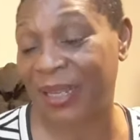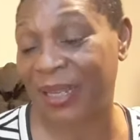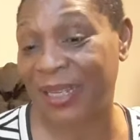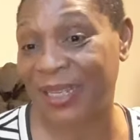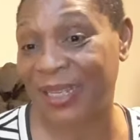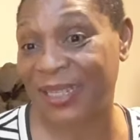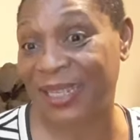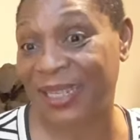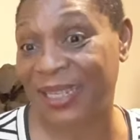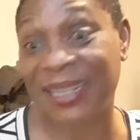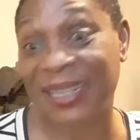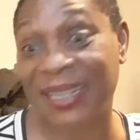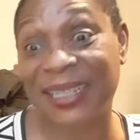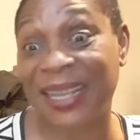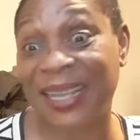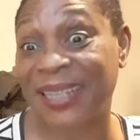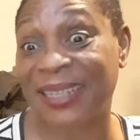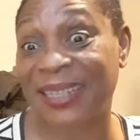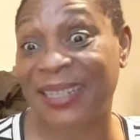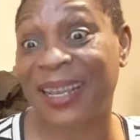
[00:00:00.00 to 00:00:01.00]

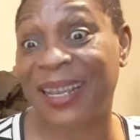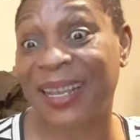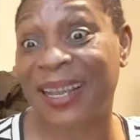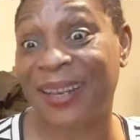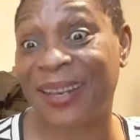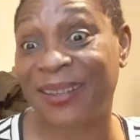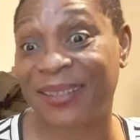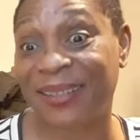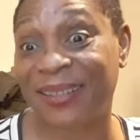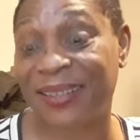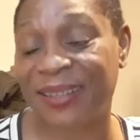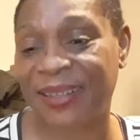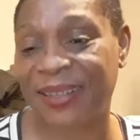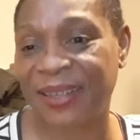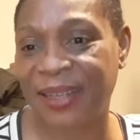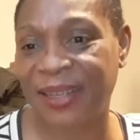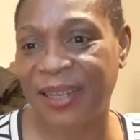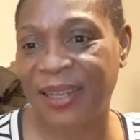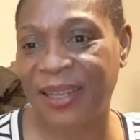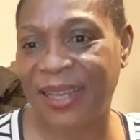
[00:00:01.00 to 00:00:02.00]
sanitizer gallons,
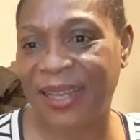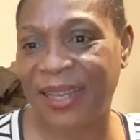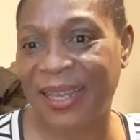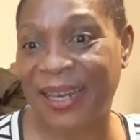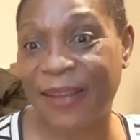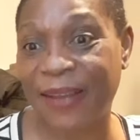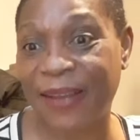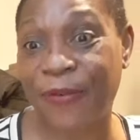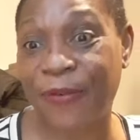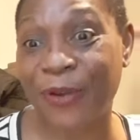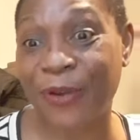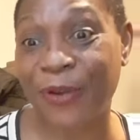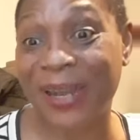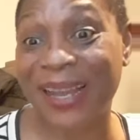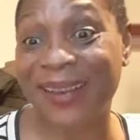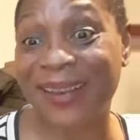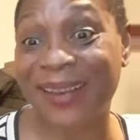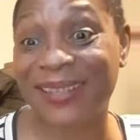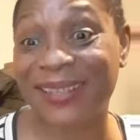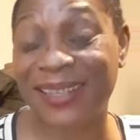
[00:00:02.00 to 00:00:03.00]
and 4
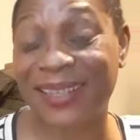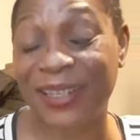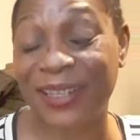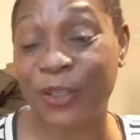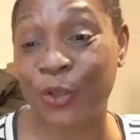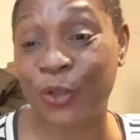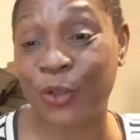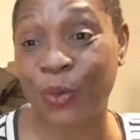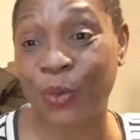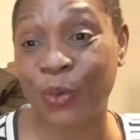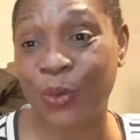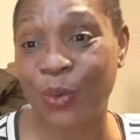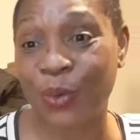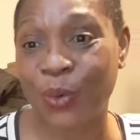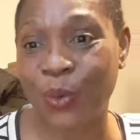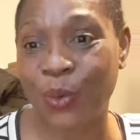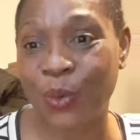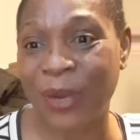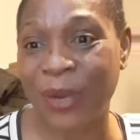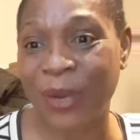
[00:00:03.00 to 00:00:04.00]
gallons into
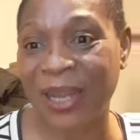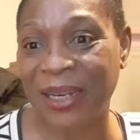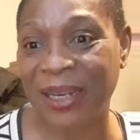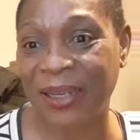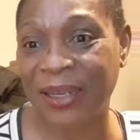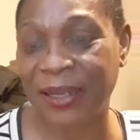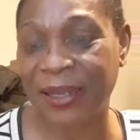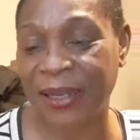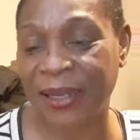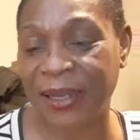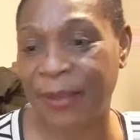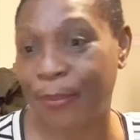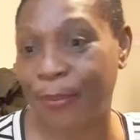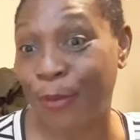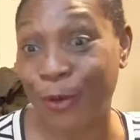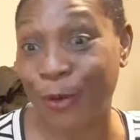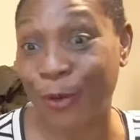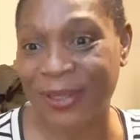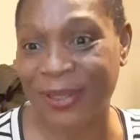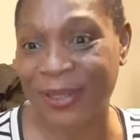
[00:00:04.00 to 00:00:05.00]
one
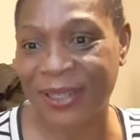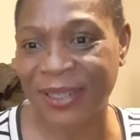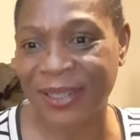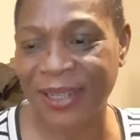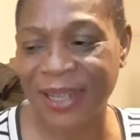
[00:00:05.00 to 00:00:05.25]
box.